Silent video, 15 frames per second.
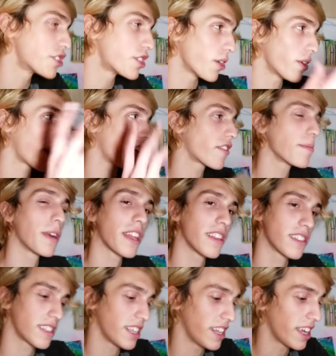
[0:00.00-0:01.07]
showing everybody
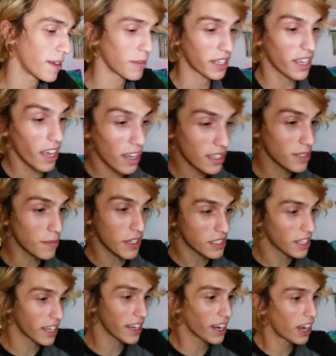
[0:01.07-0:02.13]
the CD. I'm like, guys, my
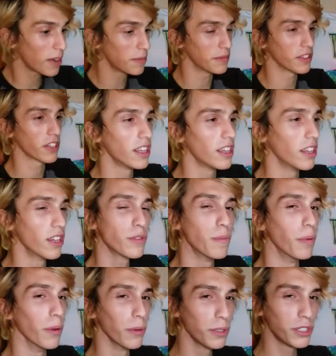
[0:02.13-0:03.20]
second album. They're like, that's
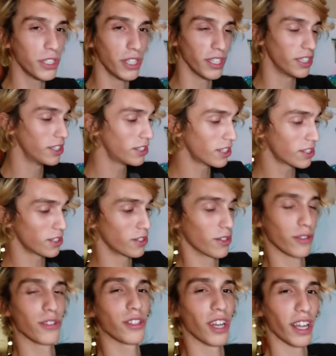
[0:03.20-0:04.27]
bullshit. This isn't
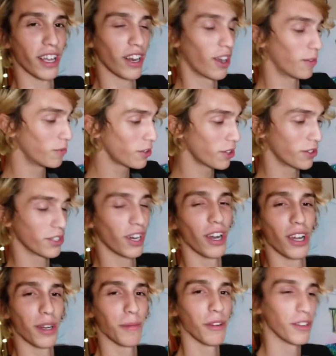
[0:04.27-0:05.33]
your second album. What are you
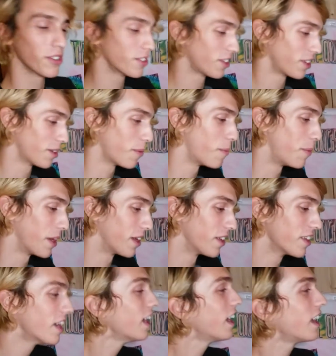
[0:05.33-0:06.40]
talking about? You're not in a
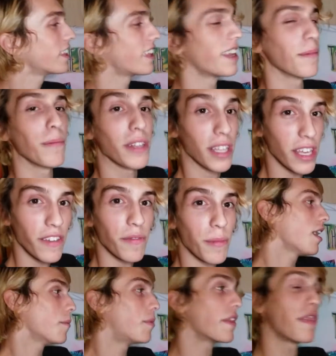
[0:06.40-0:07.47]
band. They didn't believe.
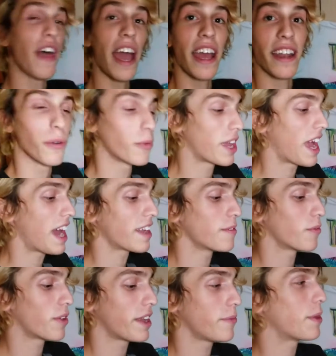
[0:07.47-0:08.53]
But then we had a,
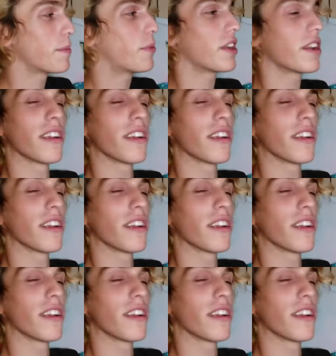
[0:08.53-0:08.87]
we we put it